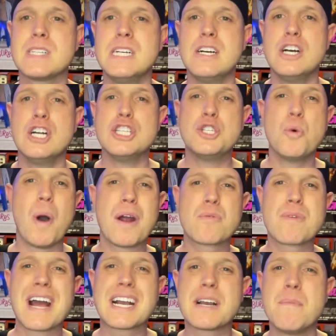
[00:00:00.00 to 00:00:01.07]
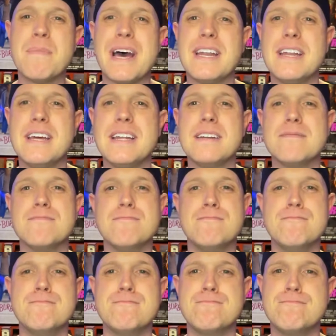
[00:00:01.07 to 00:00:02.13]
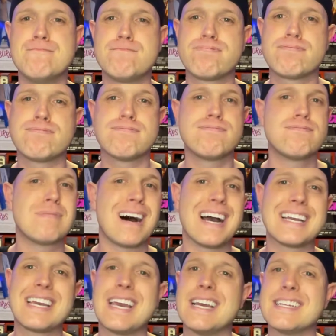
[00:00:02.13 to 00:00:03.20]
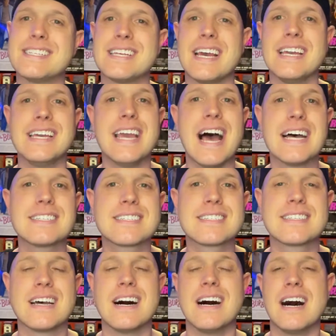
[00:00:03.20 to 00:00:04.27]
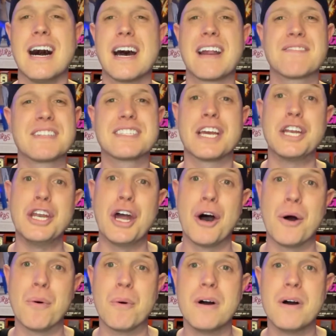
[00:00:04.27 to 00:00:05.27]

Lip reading: Do I recommend it? I can't say yes. I'd have to say no.